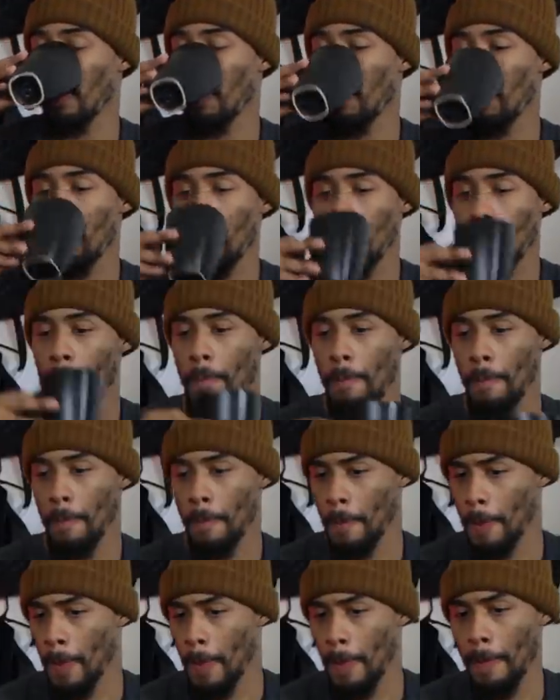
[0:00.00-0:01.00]

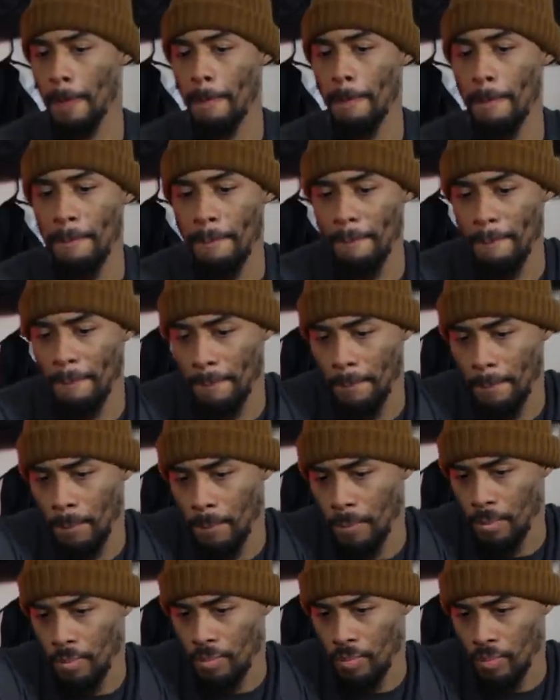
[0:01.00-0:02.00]

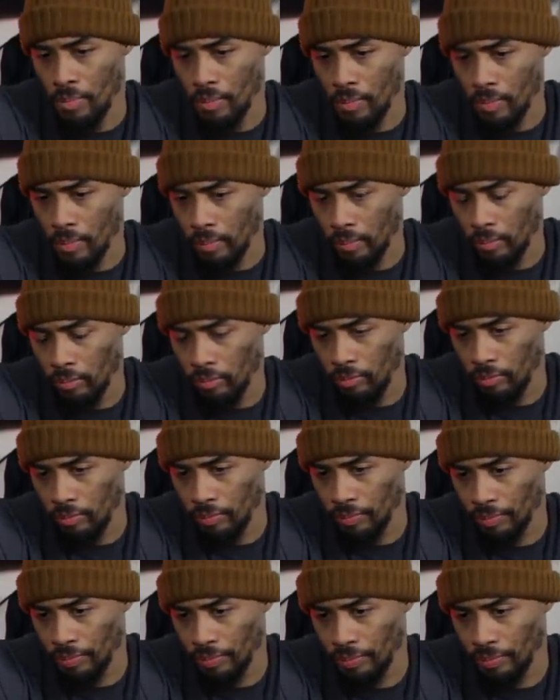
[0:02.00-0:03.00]

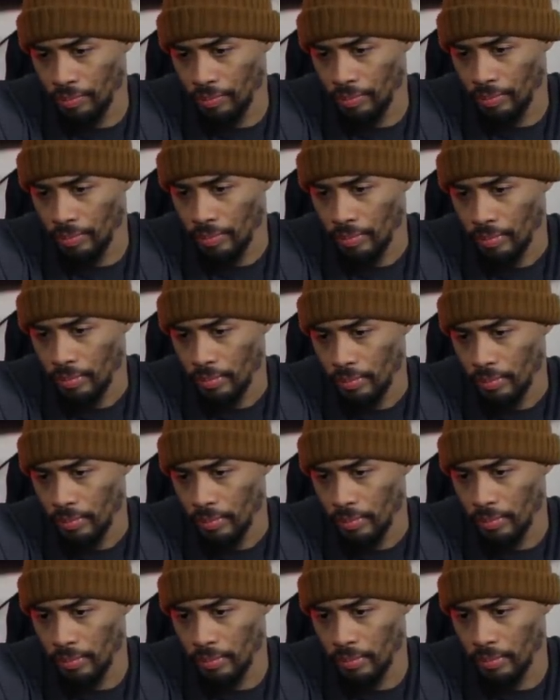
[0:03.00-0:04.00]

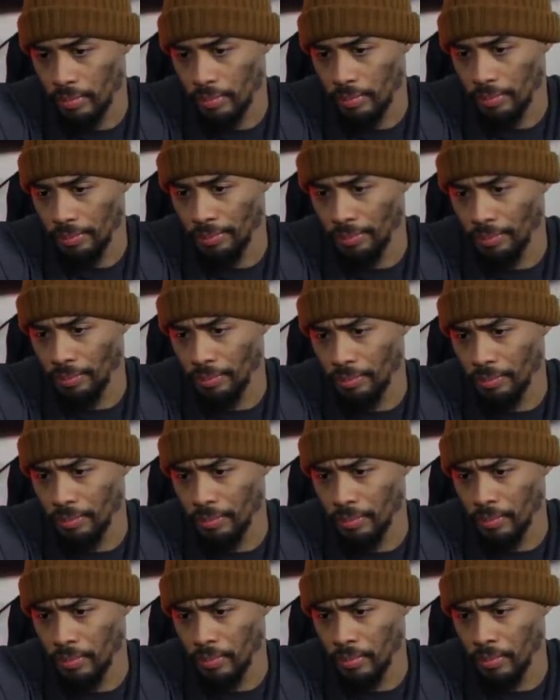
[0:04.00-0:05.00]

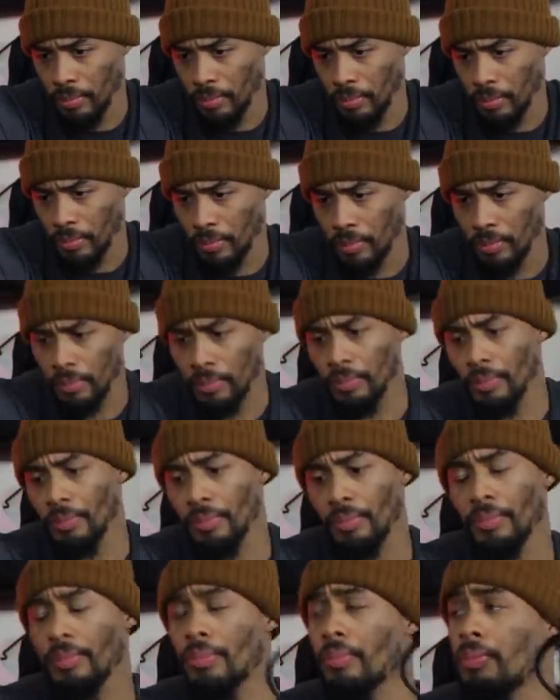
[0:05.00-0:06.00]

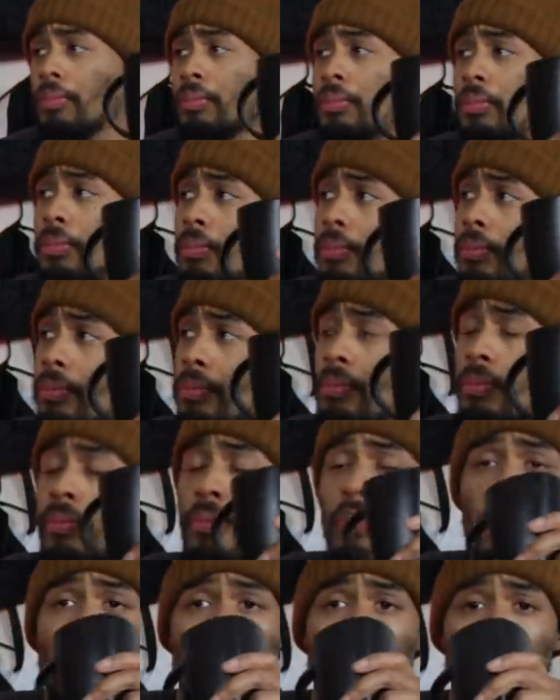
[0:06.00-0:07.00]

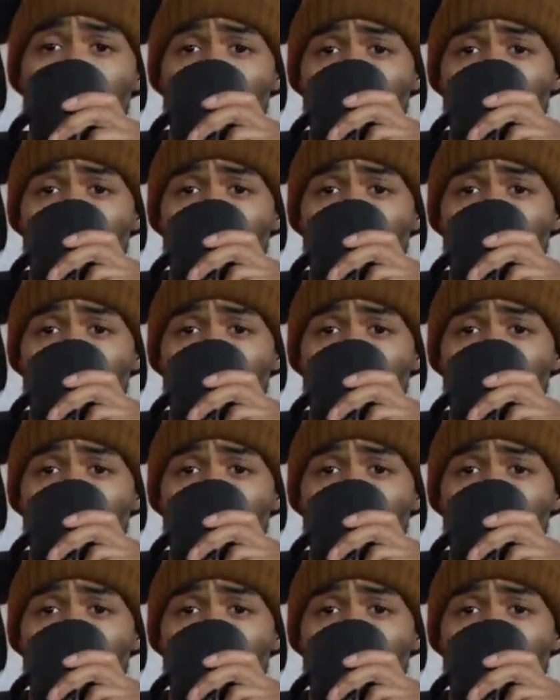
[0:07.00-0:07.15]
No words are spoken by the person on screen.